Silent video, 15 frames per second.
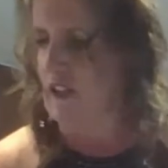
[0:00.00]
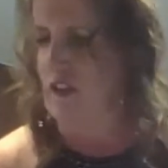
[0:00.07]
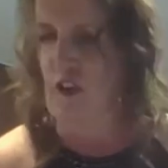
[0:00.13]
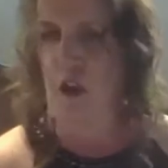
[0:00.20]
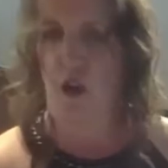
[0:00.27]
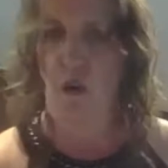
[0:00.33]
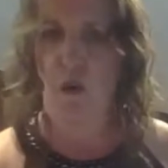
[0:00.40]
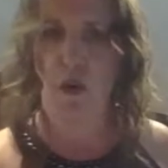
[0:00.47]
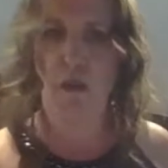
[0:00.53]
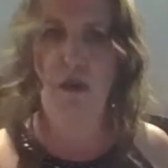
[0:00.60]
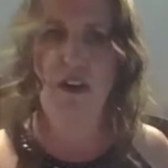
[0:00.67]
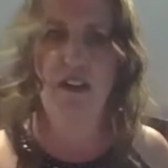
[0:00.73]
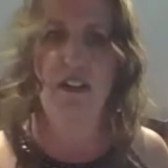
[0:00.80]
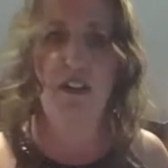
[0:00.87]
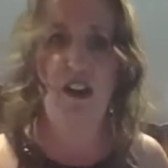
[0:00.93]
So we
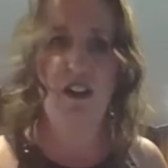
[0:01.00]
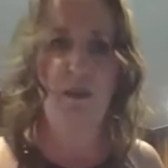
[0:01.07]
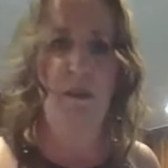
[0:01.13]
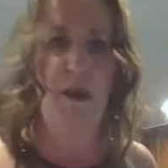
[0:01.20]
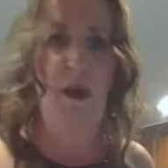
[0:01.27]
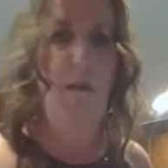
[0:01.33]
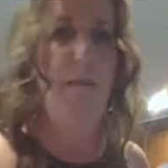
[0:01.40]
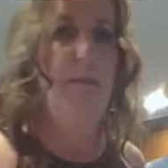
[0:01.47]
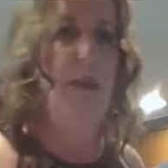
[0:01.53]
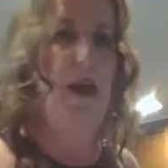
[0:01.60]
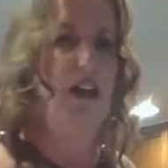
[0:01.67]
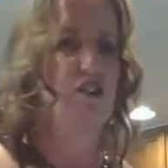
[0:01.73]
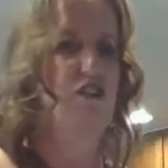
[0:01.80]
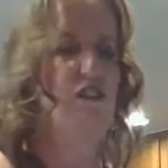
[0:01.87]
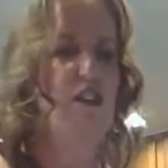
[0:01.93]
want to talk about
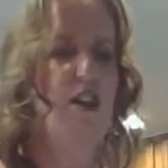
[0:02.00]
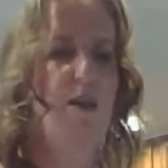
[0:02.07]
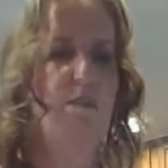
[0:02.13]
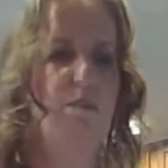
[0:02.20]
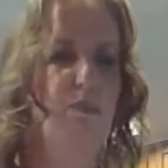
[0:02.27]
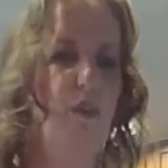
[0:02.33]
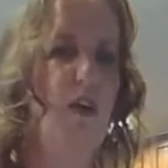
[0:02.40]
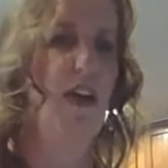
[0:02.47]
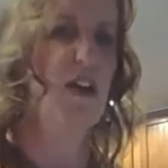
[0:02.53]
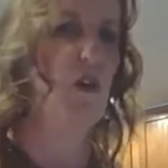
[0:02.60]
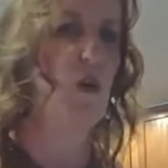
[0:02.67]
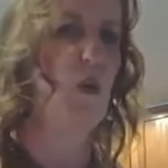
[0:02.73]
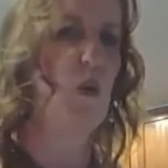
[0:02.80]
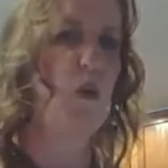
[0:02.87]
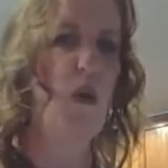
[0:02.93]
bachelorette,
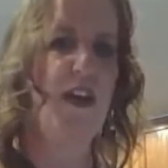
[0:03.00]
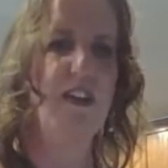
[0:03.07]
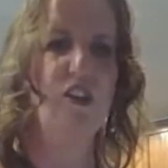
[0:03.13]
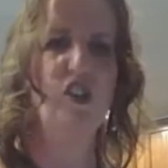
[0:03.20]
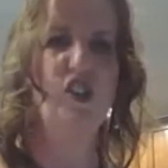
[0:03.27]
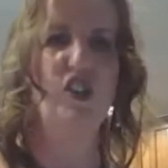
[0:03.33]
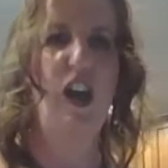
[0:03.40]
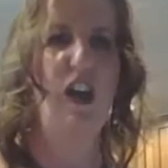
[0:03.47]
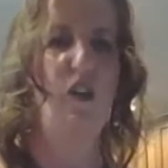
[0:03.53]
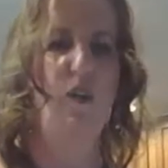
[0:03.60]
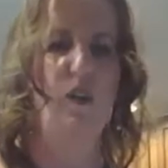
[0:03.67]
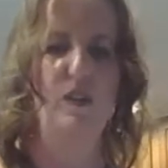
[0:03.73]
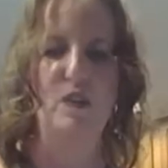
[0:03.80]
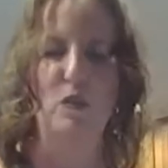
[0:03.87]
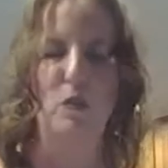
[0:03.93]
bridal, wedding
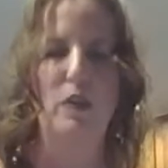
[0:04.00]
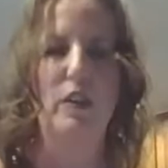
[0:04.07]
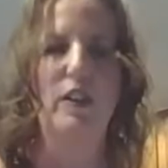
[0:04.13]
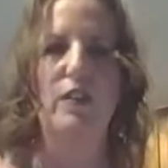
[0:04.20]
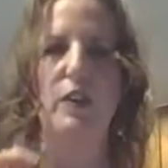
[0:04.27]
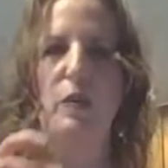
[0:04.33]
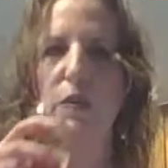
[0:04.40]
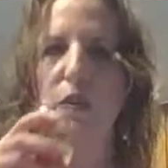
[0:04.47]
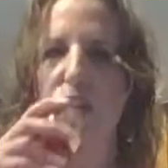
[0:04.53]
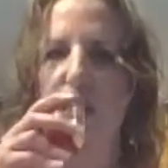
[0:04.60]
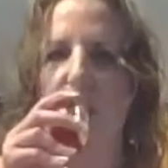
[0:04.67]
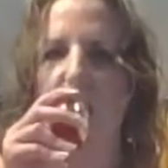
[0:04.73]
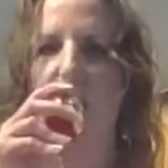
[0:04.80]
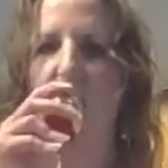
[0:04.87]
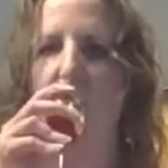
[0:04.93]
showers, whatever you want to
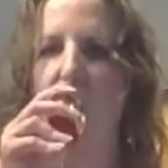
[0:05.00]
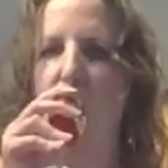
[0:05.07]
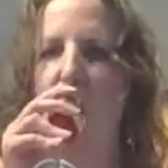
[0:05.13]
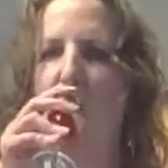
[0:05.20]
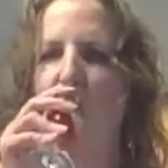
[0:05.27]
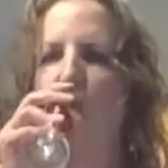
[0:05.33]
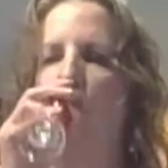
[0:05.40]
call it.